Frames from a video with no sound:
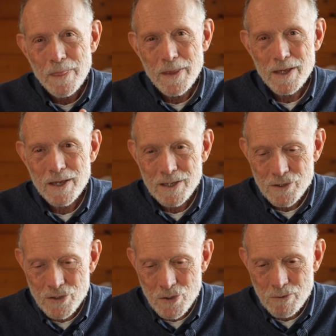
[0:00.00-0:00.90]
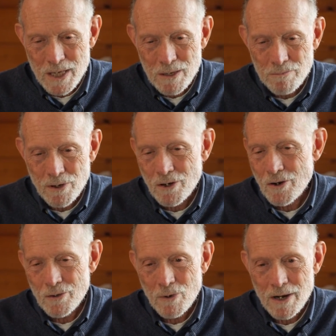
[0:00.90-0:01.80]
The zookeeper,
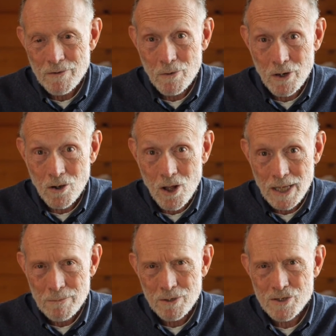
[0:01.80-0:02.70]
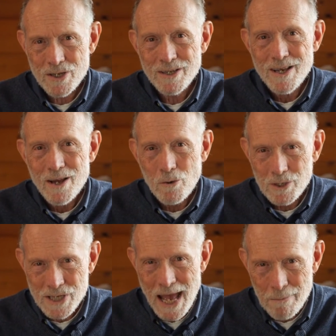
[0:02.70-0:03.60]
or whatever you want to call that person,
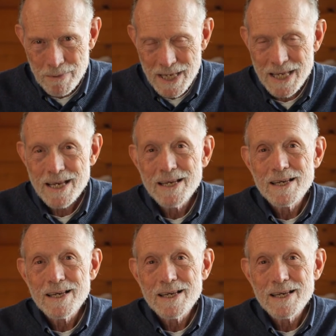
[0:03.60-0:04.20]
was happy.